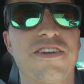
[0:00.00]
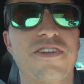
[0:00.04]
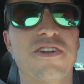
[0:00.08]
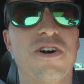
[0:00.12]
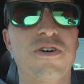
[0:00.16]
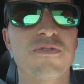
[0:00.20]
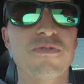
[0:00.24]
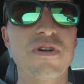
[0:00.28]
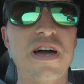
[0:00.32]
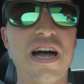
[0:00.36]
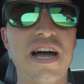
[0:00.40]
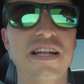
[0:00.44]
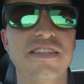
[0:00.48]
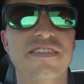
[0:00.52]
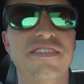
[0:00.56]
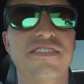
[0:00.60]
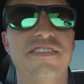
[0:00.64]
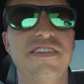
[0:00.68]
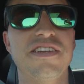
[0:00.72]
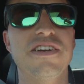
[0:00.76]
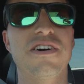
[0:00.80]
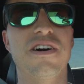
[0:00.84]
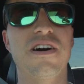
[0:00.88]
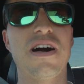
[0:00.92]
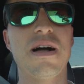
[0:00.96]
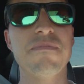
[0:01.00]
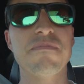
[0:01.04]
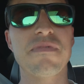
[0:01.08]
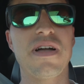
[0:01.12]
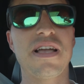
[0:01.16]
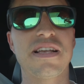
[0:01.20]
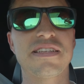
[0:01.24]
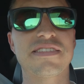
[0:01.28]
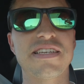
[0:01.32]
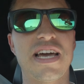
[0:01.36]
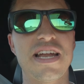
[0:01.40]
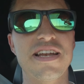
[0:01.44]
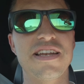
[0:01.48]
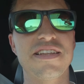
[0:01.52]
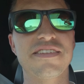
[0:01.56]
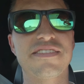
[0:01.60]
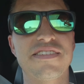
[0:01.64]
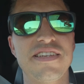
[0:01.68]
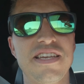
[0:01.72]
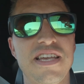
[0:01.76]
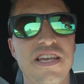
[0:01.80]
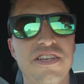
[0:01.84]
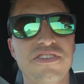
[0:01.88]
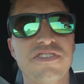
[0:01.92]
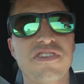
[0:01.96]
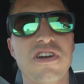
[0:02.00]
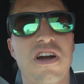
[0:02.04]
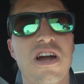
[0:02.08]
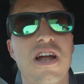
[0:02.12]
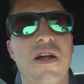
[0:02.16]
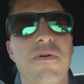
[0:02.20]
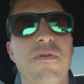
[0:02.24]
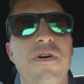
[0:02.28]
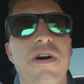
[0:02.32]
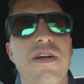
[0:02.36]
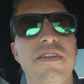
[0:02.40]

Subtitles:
Good old Rod Steele. I'm excited to see his car